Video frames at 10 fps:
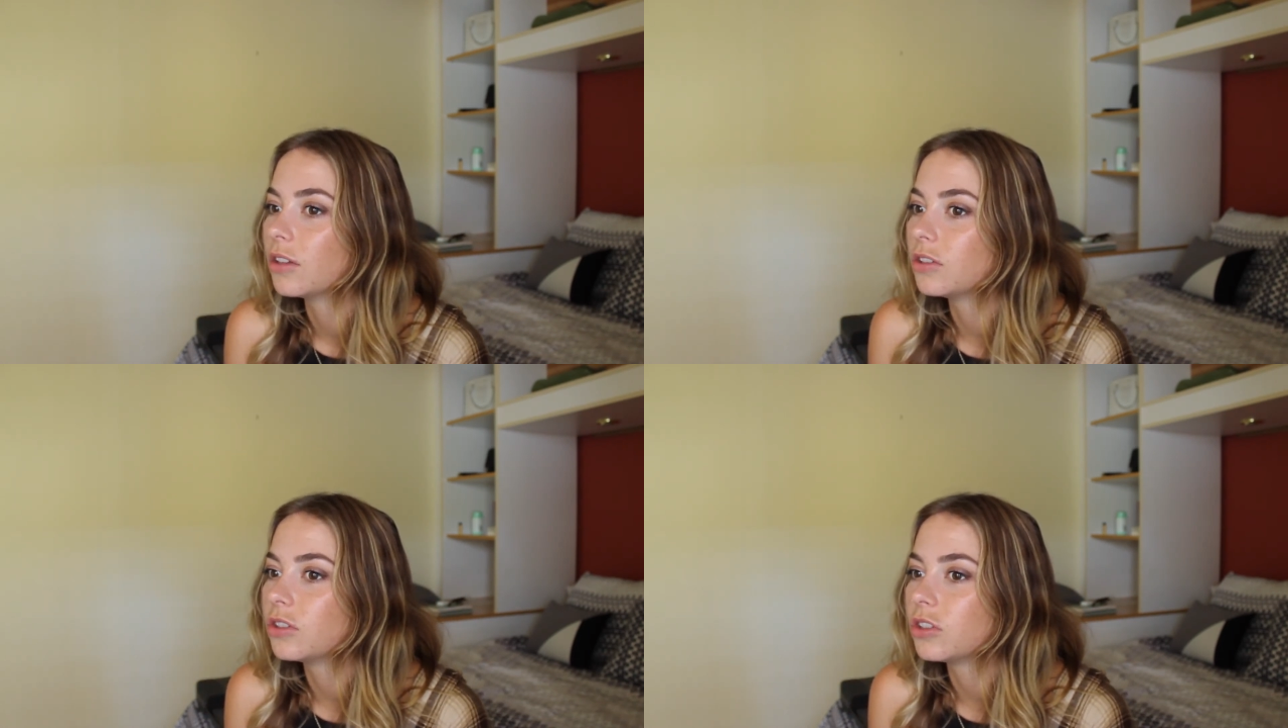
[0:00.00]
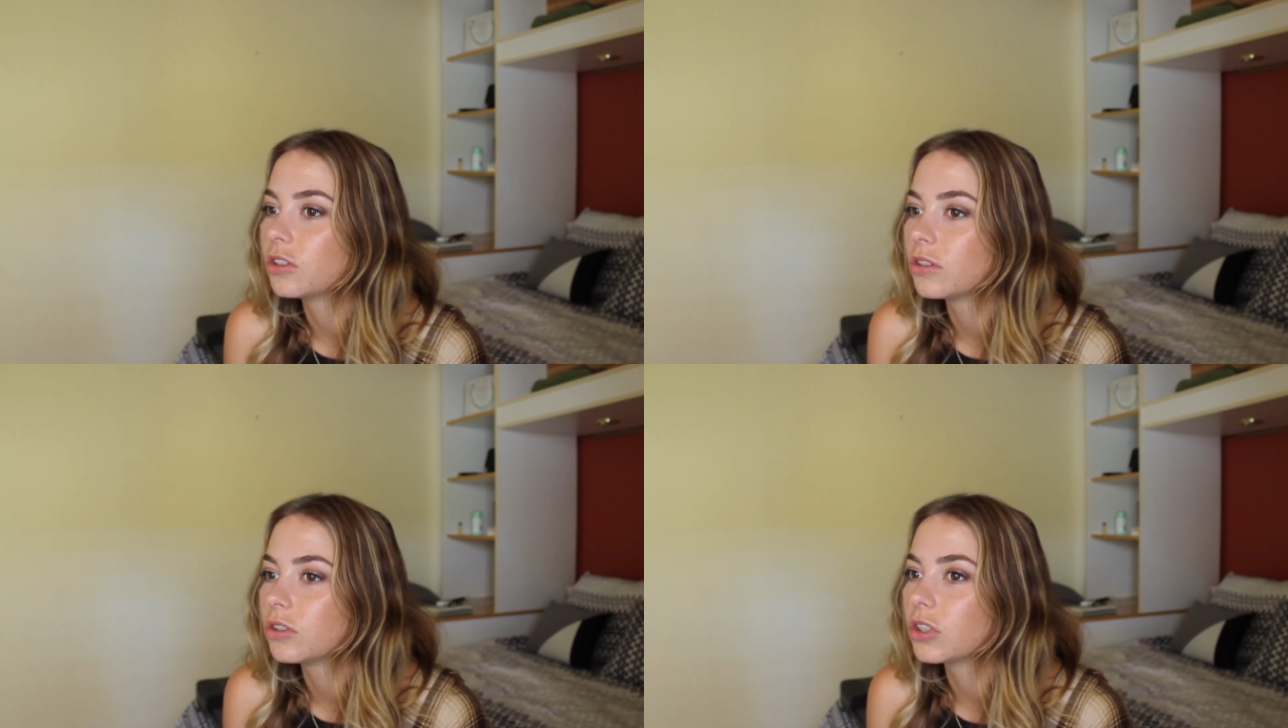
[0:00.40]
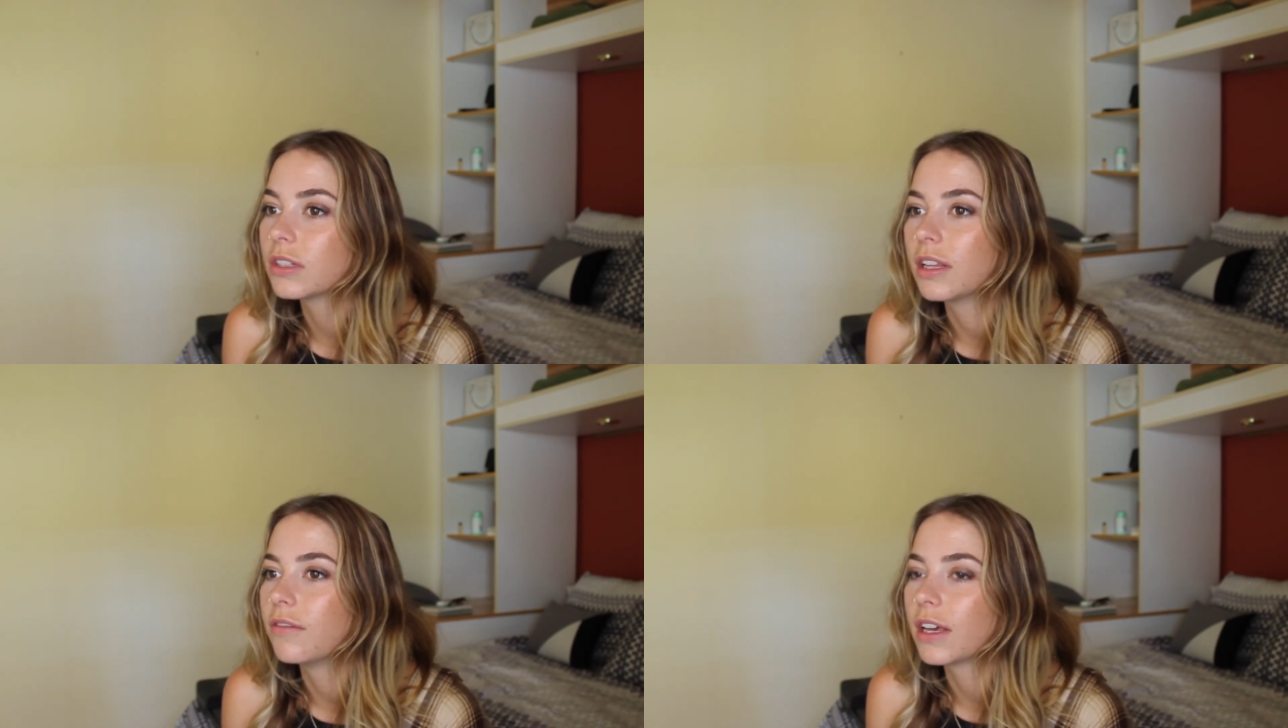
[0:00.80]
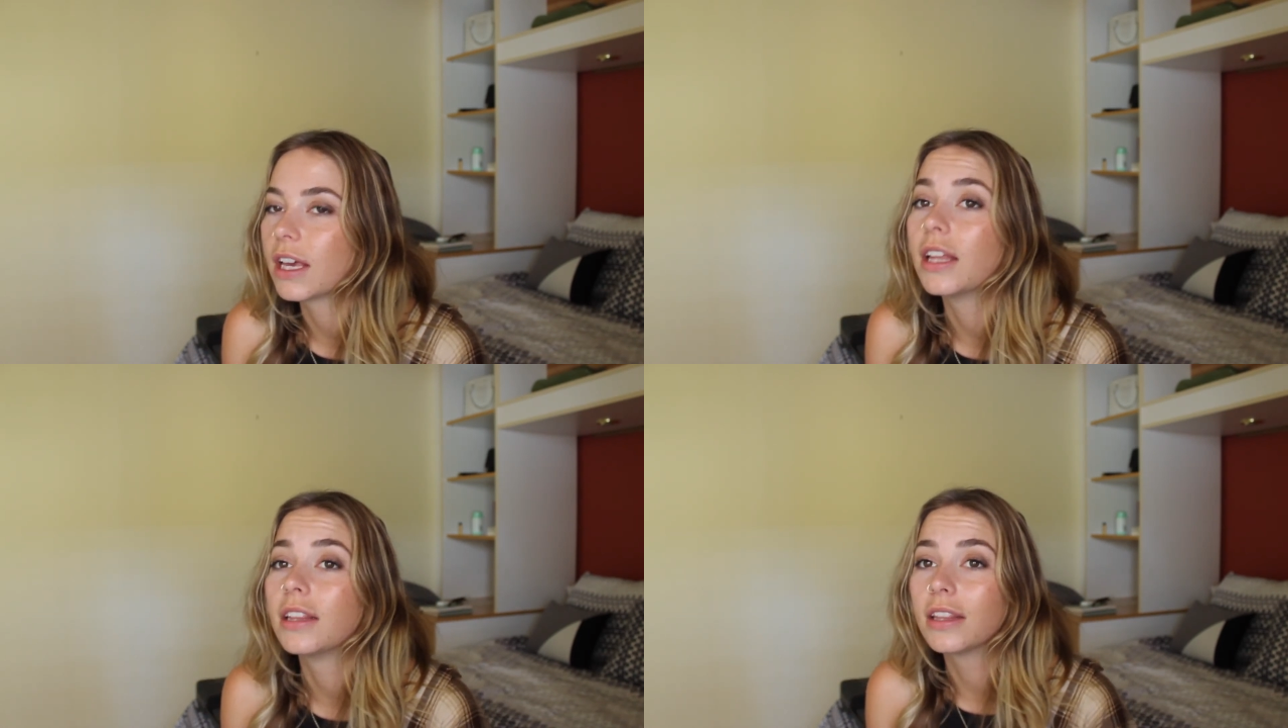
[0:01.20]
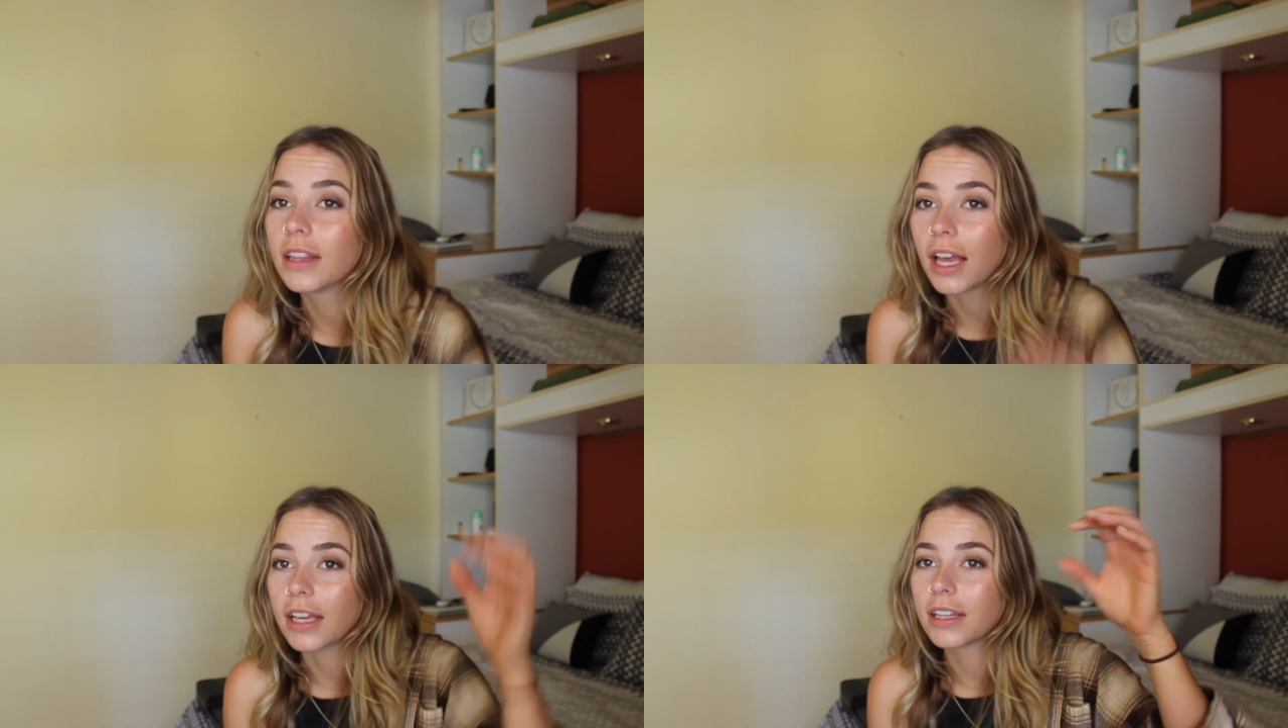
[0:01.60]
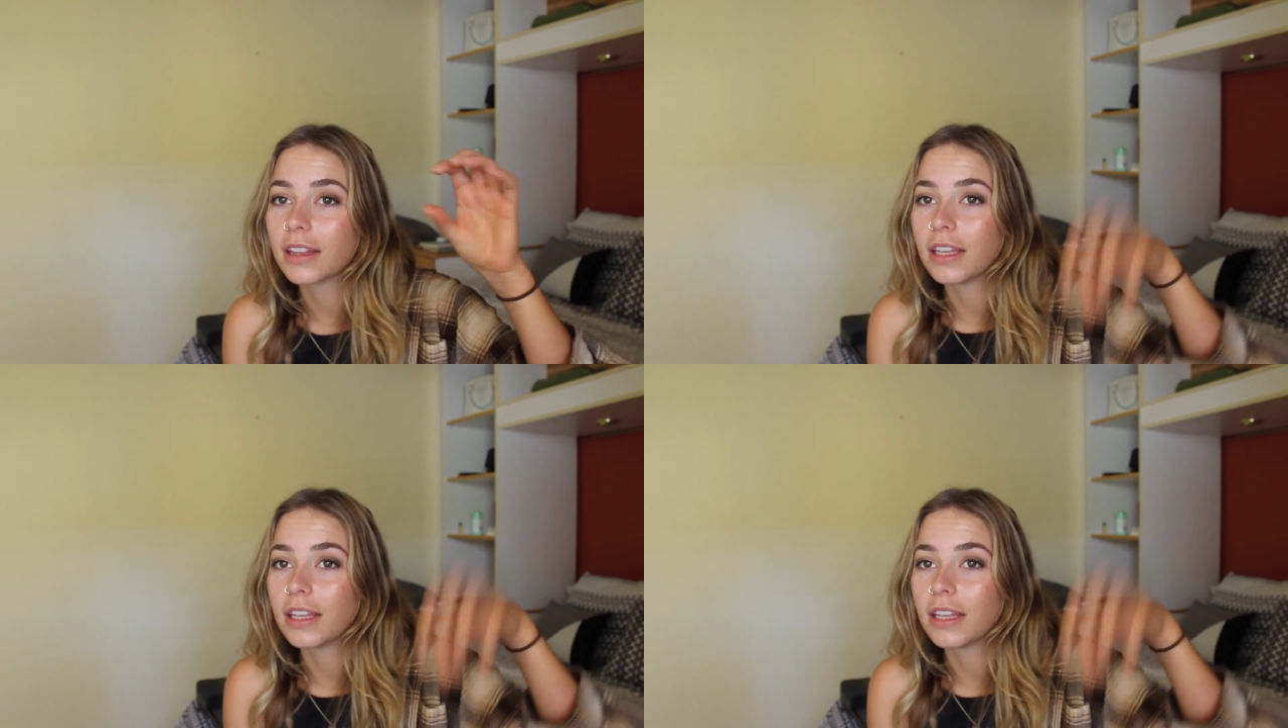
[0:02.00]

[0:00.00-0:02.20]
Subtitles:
just living in like